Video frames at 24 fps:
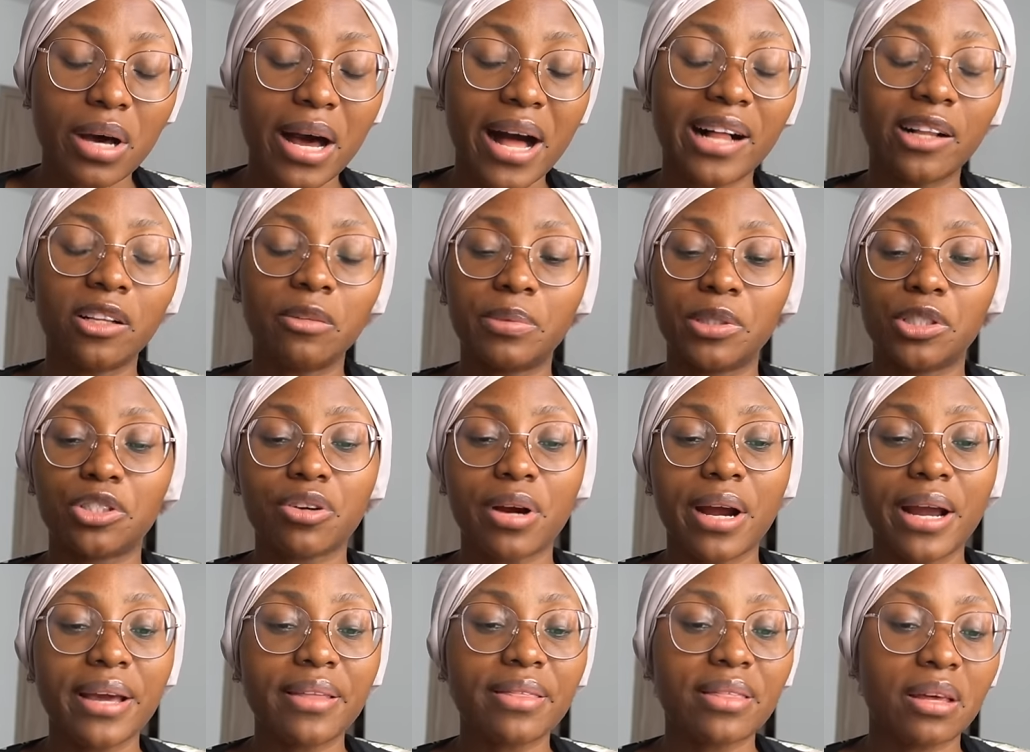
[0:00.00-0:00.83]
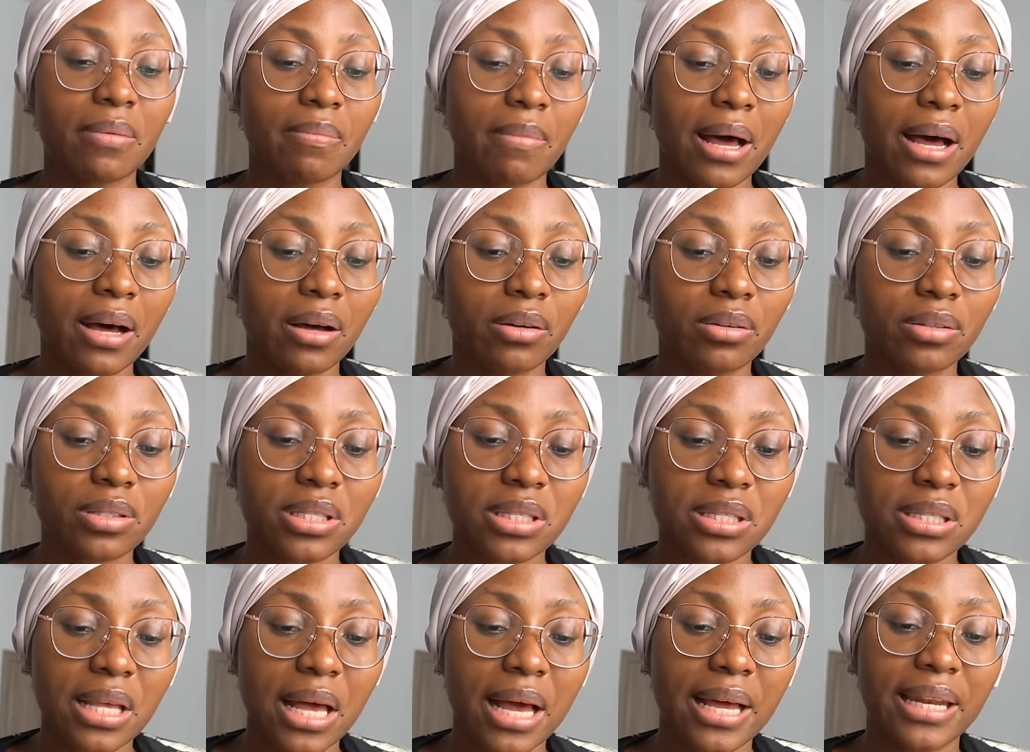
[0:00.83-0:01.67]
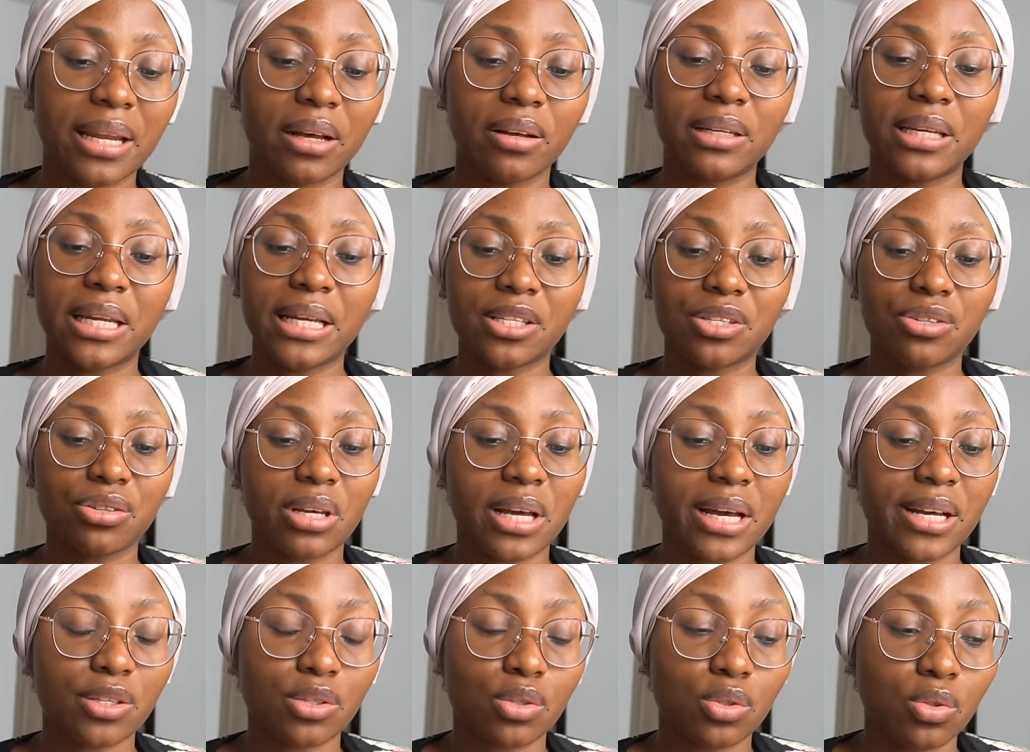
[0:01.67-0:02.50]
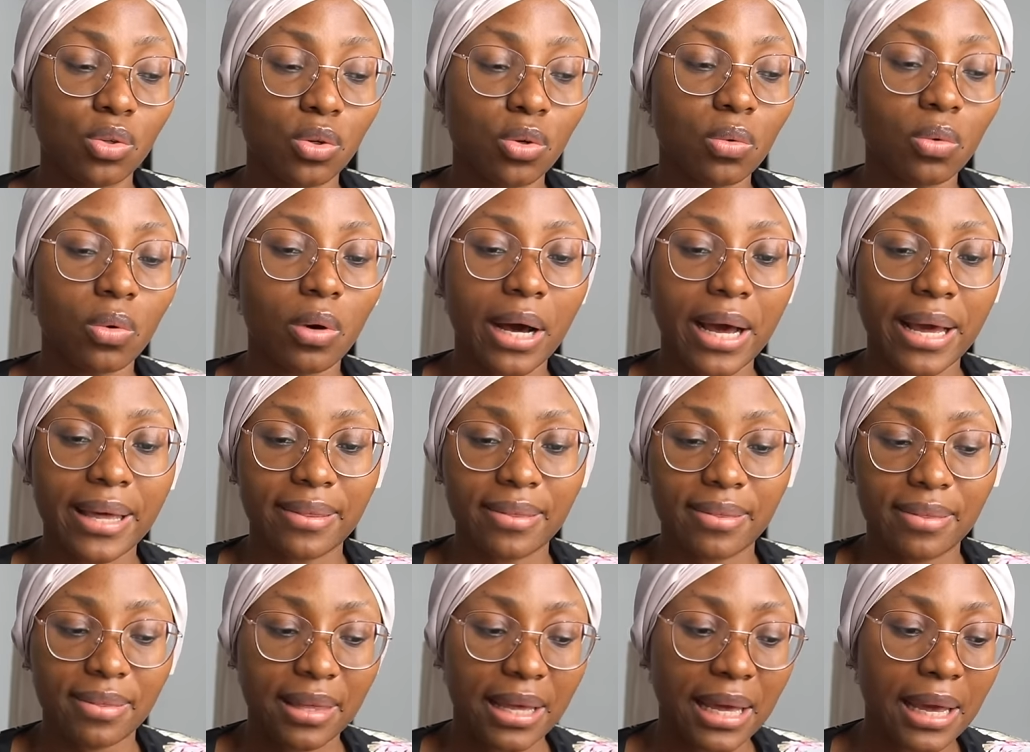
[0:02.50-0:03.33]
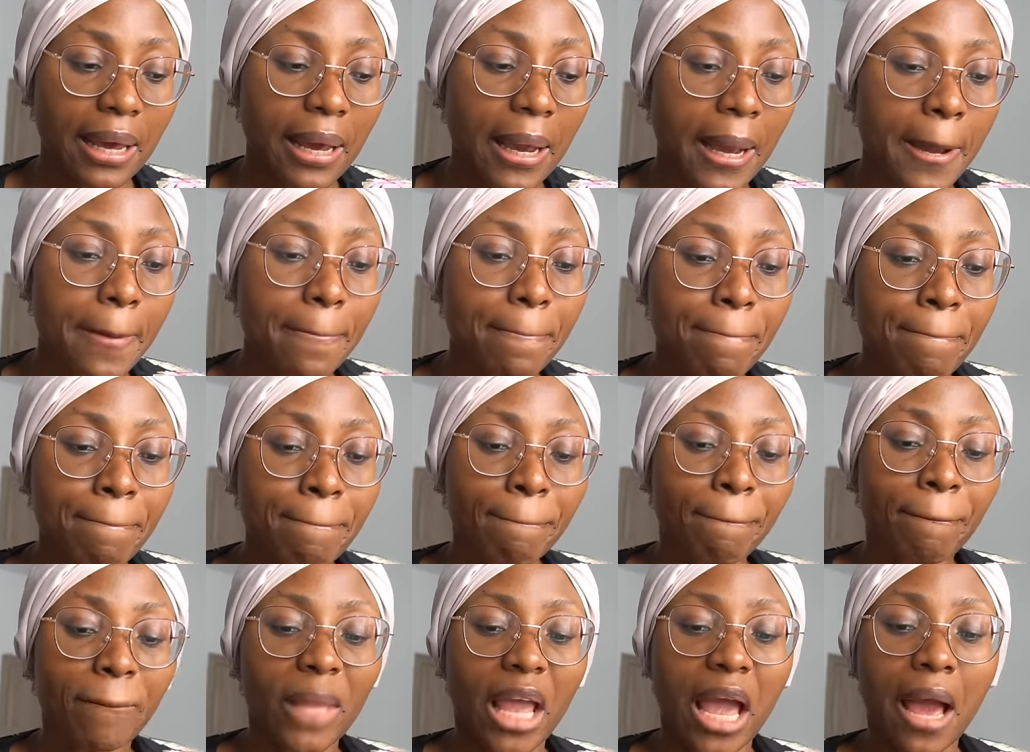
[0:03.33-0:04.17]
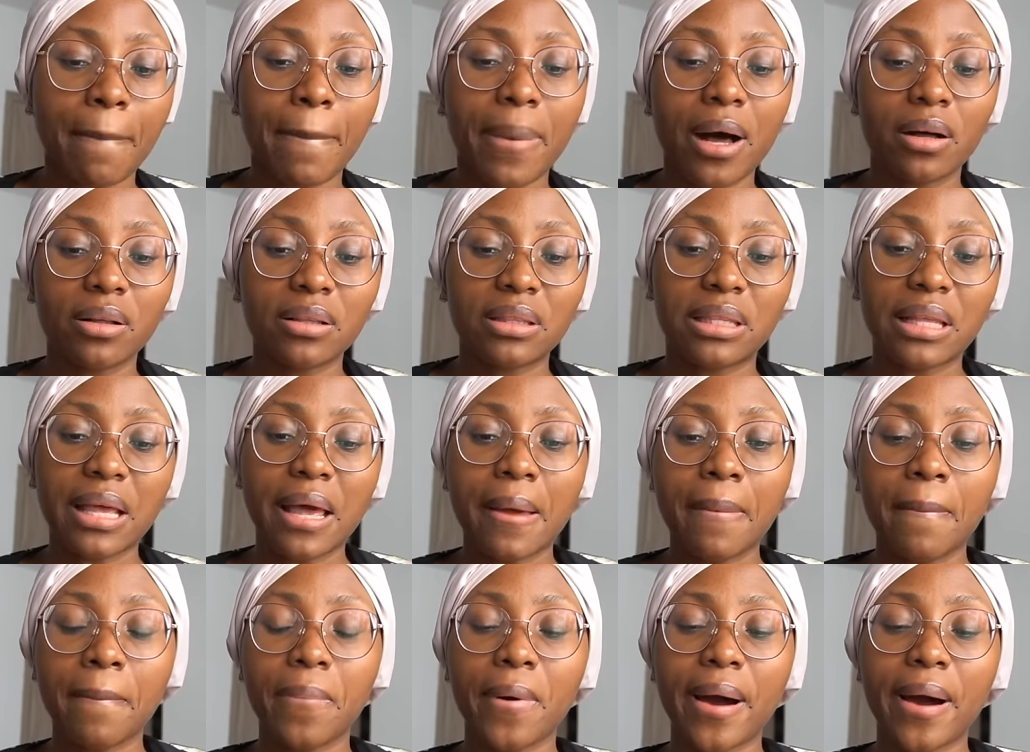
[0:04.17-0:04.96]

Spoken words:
I'll be trying them out, and I'll let you guys know what I think about them.